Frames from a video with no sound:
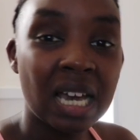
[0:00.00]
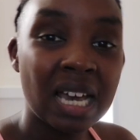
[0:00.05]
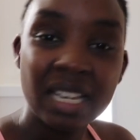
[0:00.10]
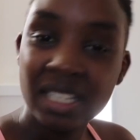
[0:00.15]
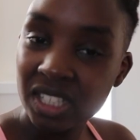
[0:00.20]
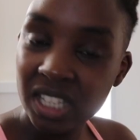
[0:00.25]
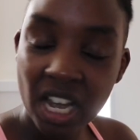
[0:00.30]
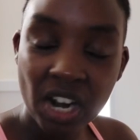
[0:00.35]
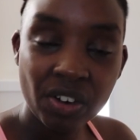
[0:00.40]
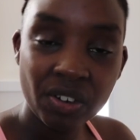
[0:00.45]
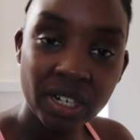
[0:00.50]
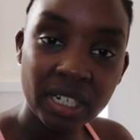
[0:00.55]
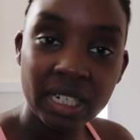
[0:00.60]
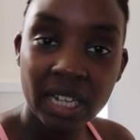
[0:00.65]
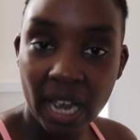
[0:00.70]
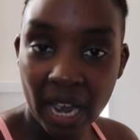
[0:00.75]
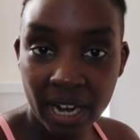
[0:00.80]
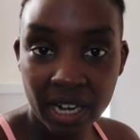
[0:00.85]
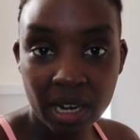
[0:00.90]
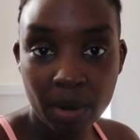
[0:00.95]
is there
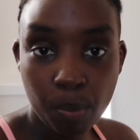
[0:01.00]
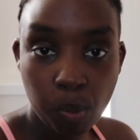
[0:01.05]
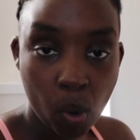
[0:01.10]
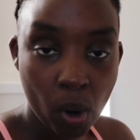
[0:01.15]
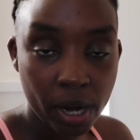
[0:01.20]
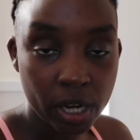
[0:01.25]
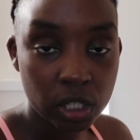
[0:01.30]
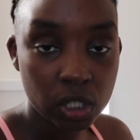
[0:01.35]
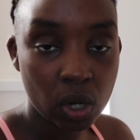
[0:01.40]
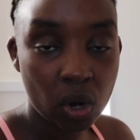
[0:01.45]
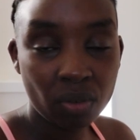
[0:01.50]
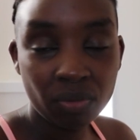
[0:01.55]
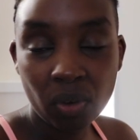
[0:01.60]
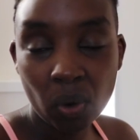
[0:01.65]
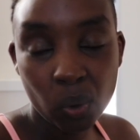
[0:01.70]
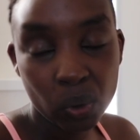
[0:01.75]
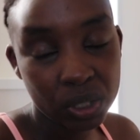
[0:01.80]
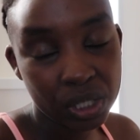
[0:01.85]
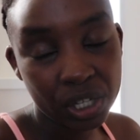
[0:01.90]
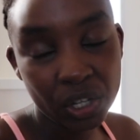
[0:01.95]
really any point of
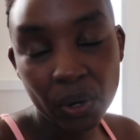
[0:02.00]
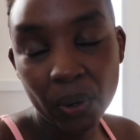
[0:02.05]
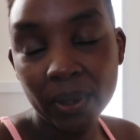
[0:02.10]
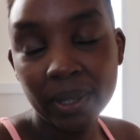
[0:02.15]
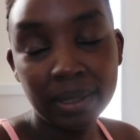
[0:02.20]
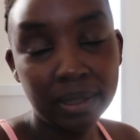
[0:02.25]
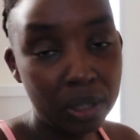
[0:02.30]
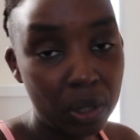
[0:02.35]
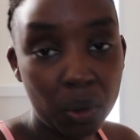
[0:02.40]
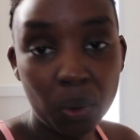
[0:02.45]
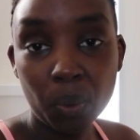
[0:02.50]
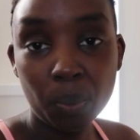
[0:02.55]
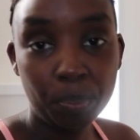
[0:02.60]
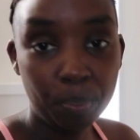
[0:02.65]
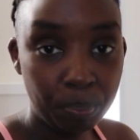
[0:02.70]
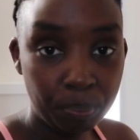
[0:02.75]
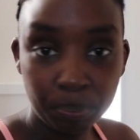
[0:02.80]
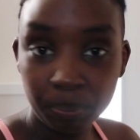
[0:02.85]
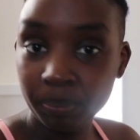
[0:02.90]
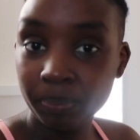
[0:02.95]
holding on?
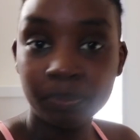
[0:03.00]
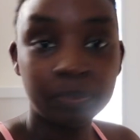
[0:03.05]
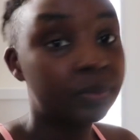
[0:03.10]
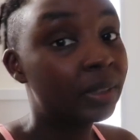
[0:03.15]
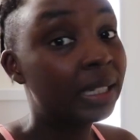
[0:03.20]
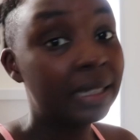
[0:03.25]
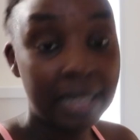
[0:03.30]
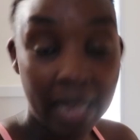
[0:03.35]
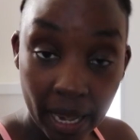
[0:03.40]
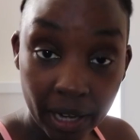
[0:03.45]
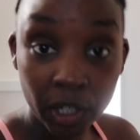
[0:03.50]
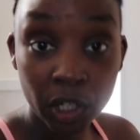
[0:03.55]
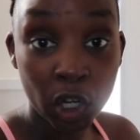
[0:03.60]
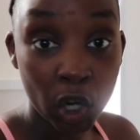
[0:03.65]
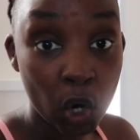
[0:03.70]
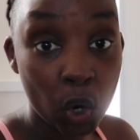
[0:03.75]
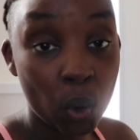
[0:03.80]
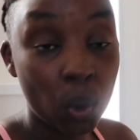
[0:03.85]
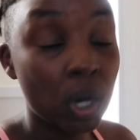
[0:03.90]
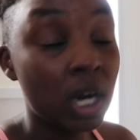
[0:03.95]
No, let
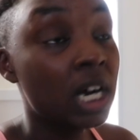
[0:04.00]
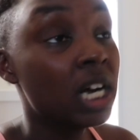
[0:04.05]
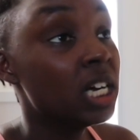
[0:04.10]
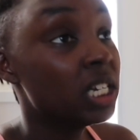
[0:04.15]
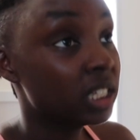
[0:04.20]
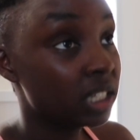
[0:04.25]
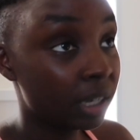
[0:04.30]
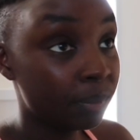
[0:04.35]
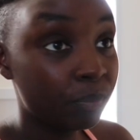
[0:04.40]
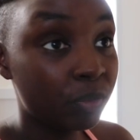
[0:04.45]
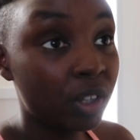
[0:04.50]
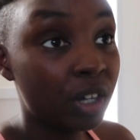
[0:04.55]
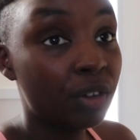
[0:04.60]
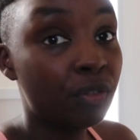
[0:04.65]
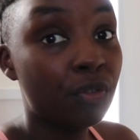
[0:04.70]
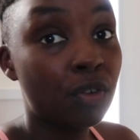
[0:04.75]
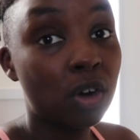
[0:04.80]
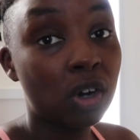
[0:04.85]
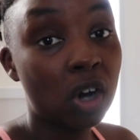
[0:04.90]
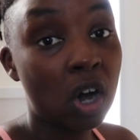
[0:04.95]
go same
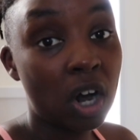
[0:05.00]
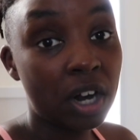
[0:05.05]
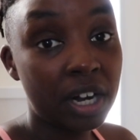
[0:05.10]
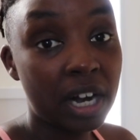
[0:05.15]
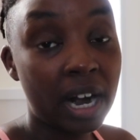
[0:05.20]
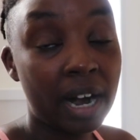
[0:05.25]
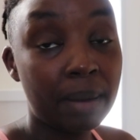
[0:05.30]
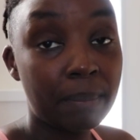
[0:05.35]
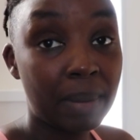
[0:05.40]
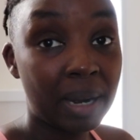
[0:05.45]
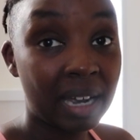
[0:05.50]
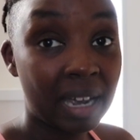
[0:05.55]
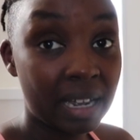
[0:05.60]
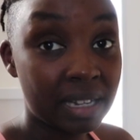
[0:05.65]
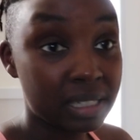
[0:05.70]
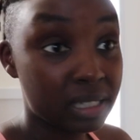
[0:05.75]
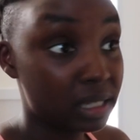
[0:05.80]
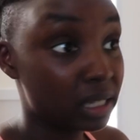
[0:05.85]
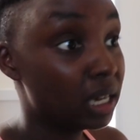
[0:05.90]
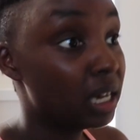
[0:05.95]
thing for connor and
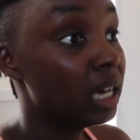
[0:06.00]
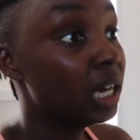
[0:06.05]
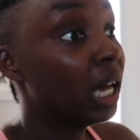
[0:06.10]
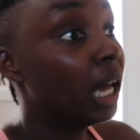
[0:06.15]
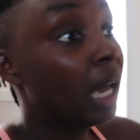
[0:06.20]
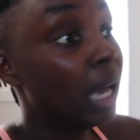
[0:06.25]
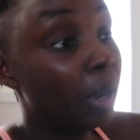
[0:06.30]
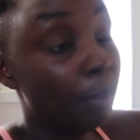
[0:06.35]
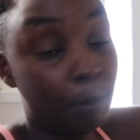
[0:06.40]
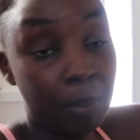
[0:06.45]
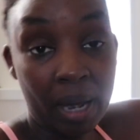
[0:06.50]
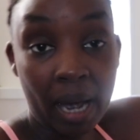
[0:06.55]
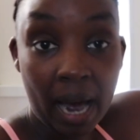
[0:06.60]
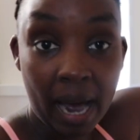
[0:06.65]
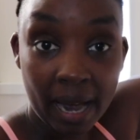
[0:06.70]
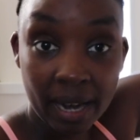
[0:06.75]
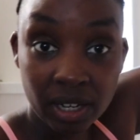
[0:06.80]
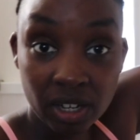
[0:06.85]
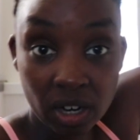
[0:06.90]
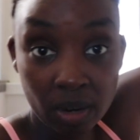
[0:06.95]
mackenzie
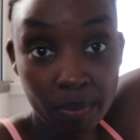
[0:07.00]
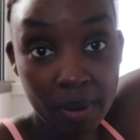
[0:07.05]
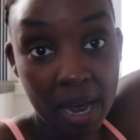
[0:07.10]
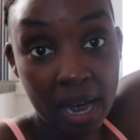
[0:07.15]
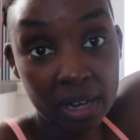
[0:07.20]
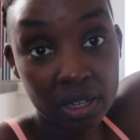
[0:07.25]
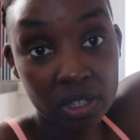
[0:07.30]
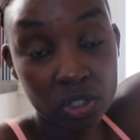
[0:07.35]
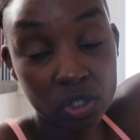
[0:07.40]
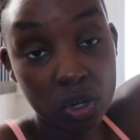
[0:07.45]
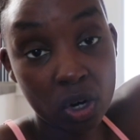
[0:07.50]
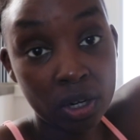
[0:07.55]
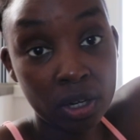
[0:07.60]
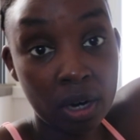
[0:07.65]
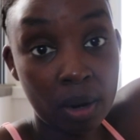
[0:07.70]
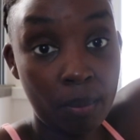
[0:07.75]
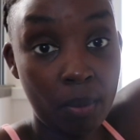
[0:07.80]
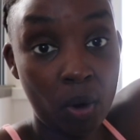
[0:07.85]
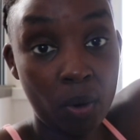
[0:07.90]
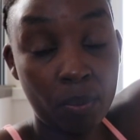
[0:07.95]
behind her back he's
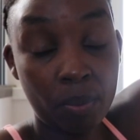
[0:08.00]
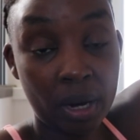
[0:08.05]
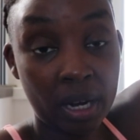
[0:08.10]
talking about